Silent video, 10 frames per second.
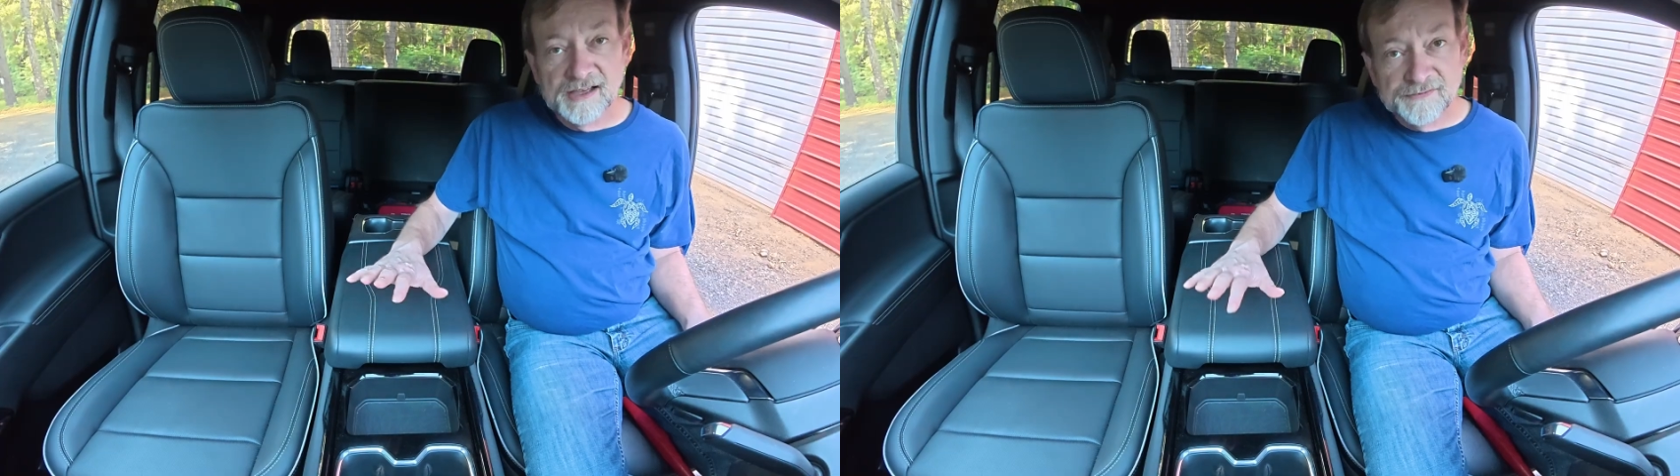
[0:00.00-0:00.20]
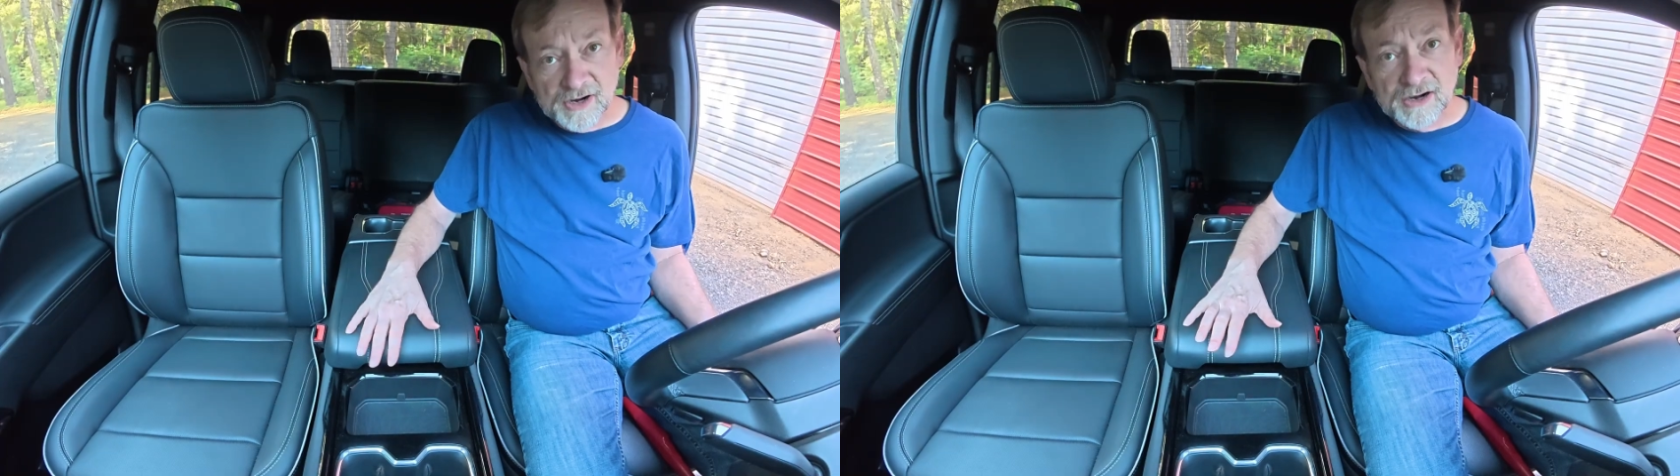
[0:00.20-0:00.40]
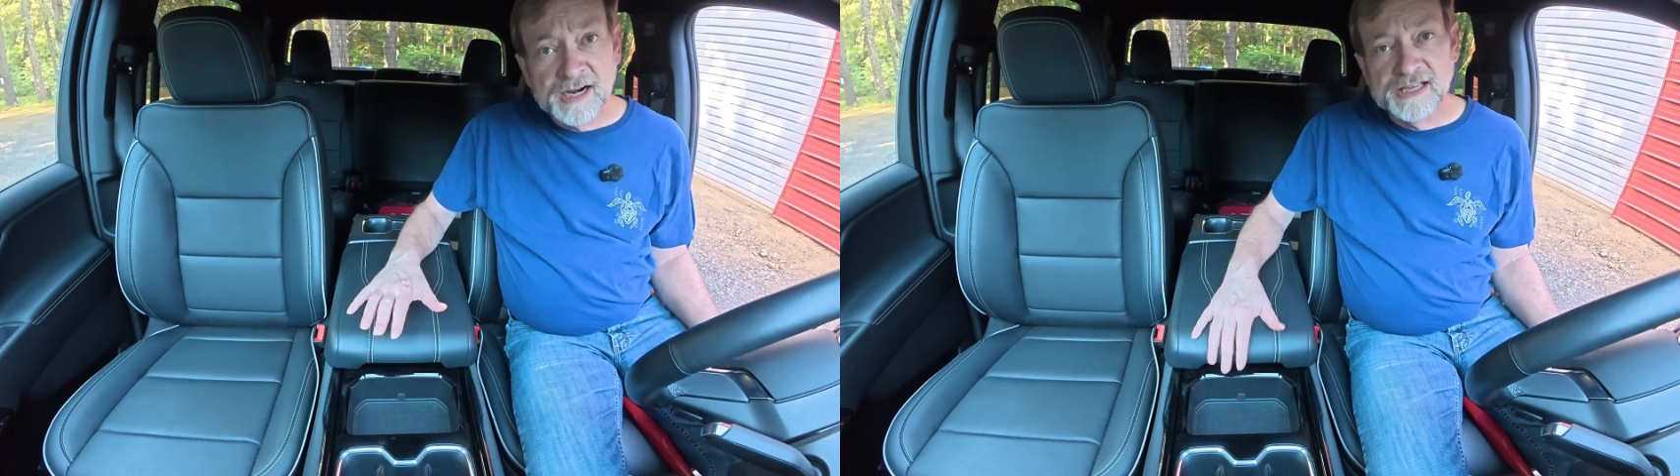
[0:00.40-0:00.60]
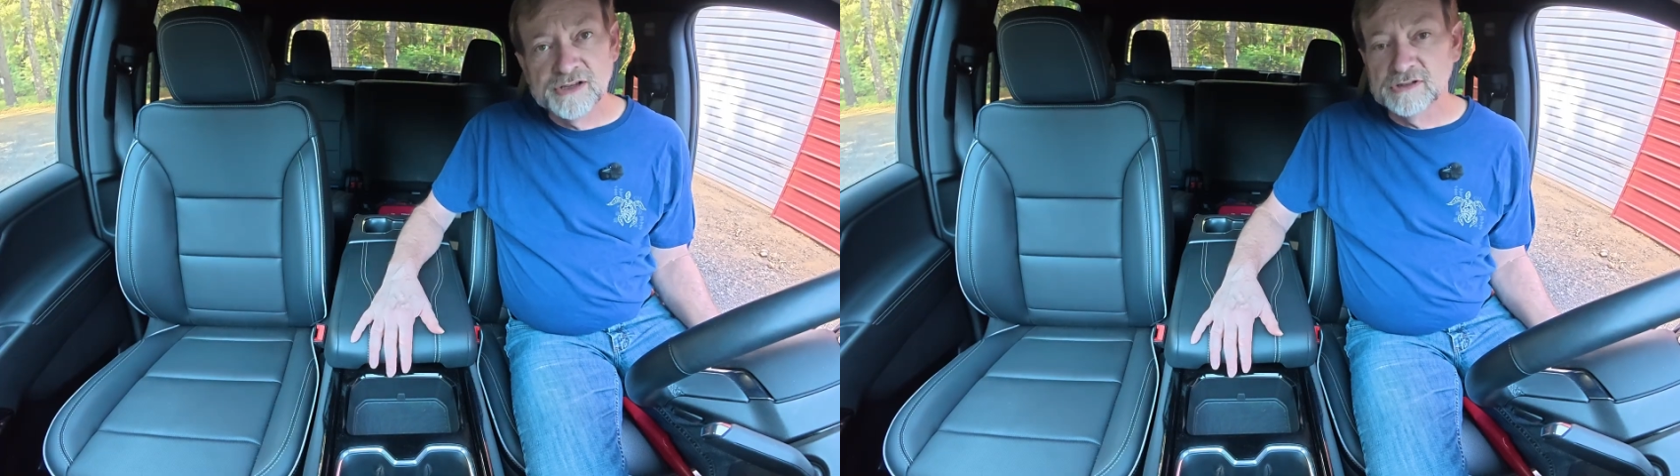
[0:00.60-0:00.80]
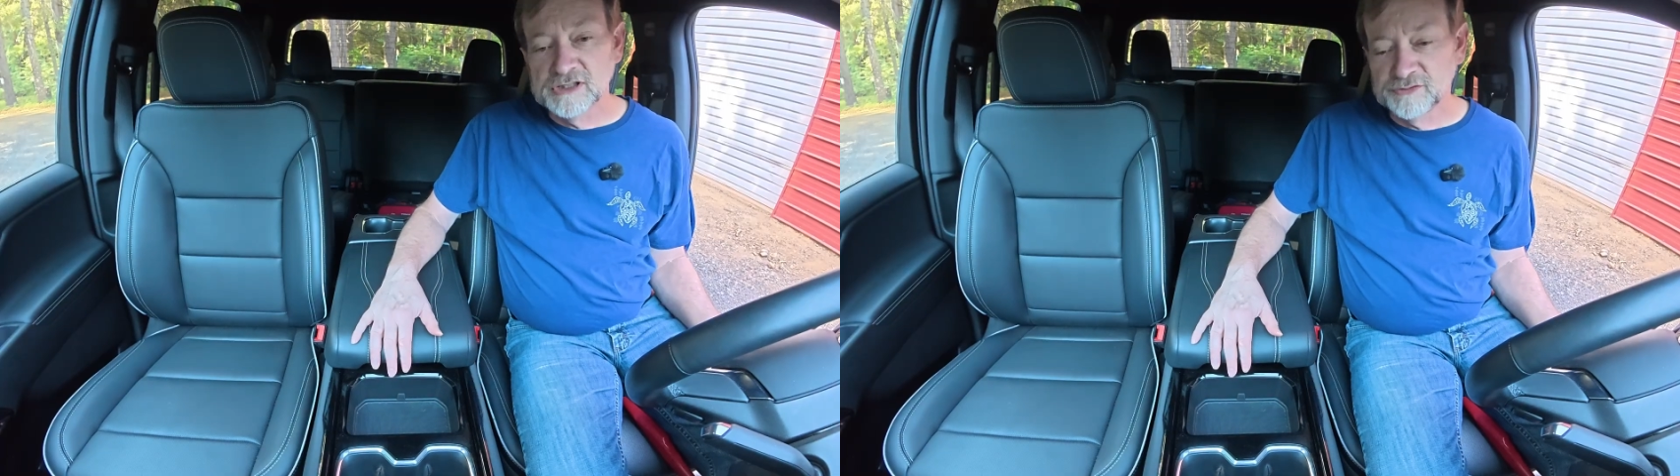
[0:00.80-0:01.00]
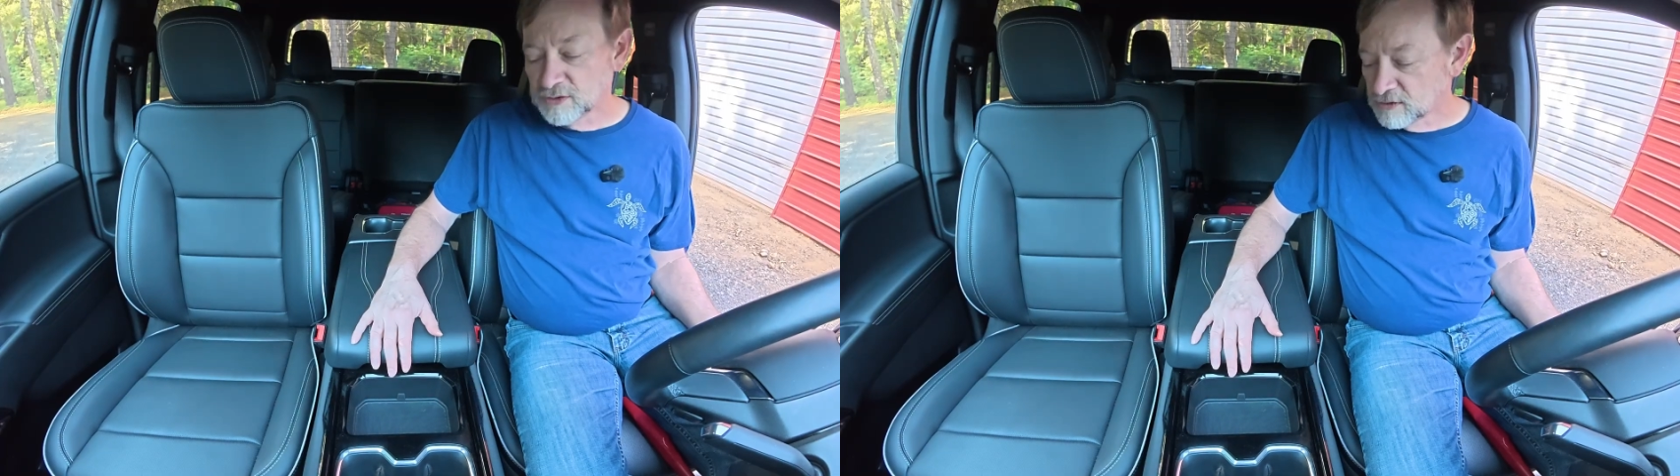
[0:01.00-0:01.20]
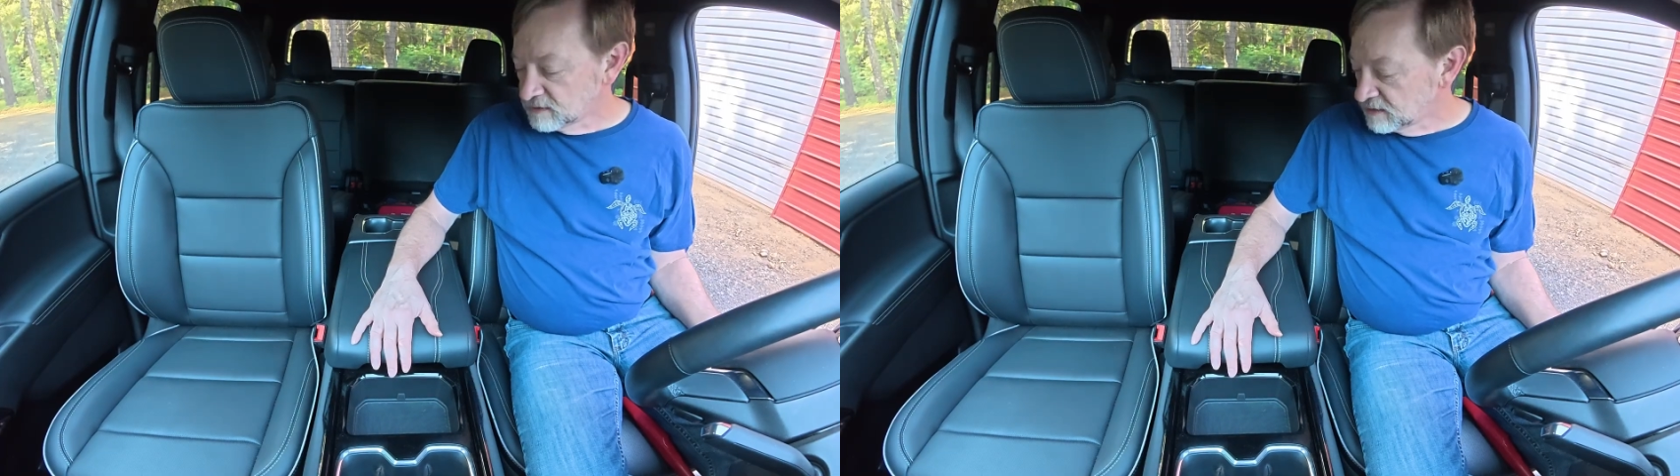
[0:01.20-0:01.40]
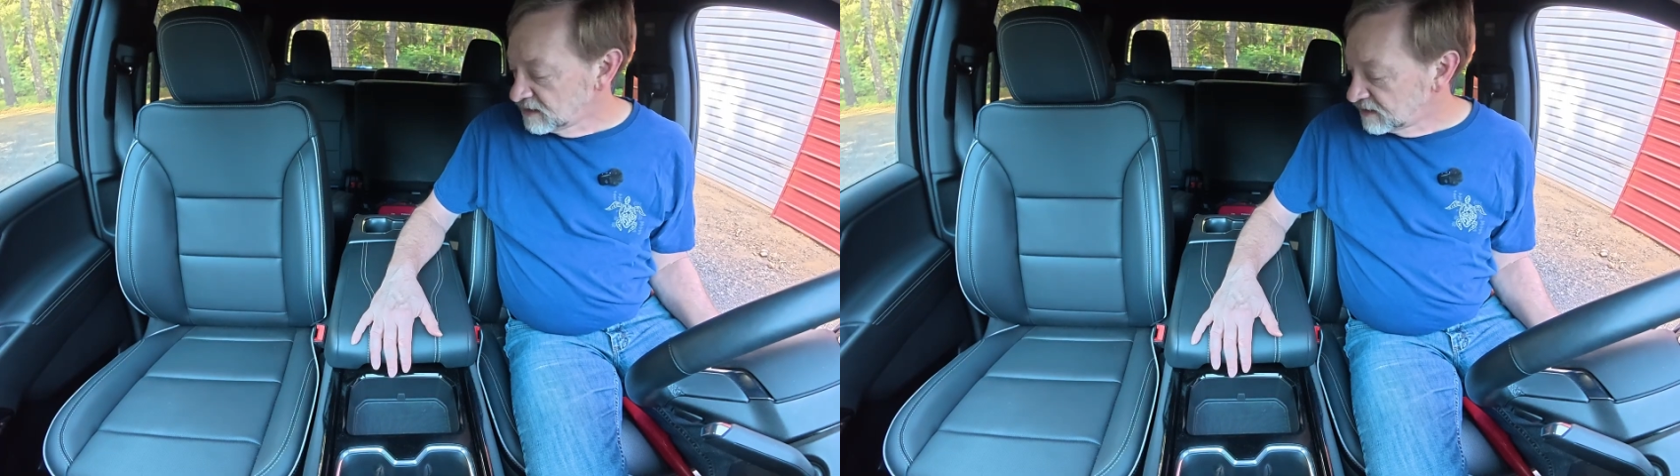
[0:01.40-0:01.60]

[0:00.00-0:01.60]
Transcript: A very useful